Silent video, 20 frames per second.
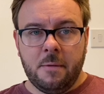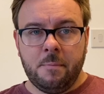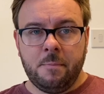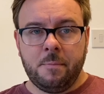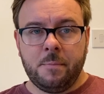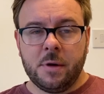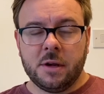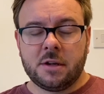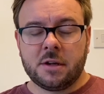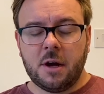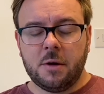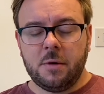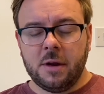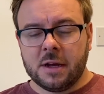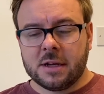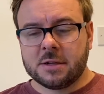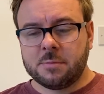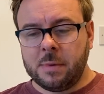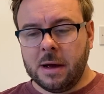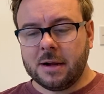But don't
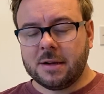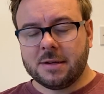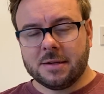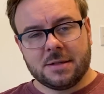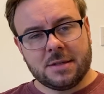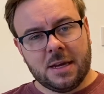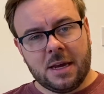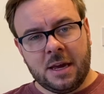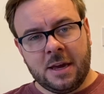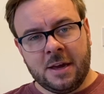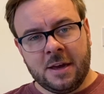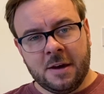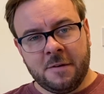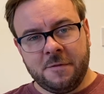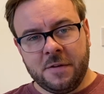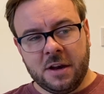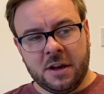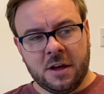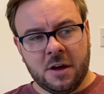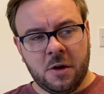expect to see a
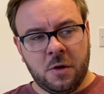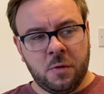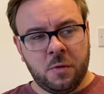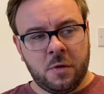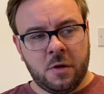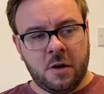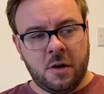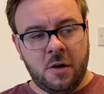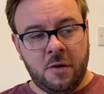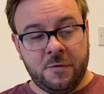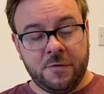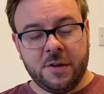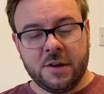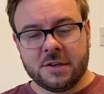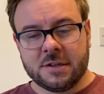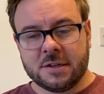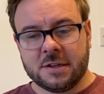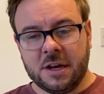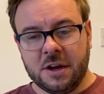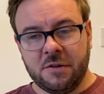video of this
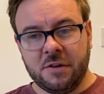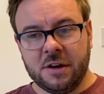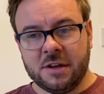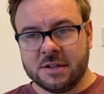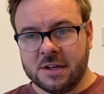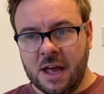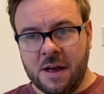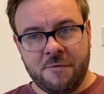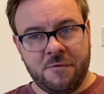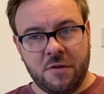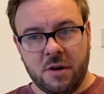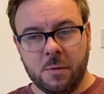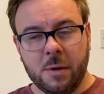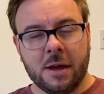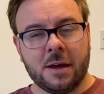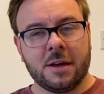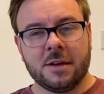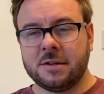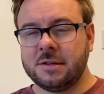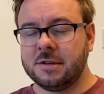series every
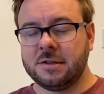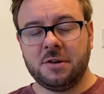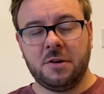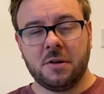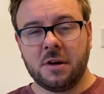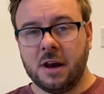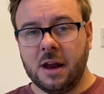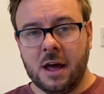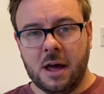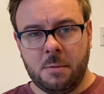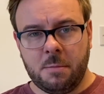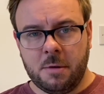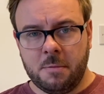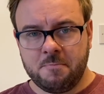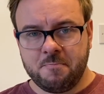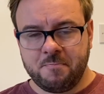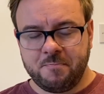week. It's just not going to happen.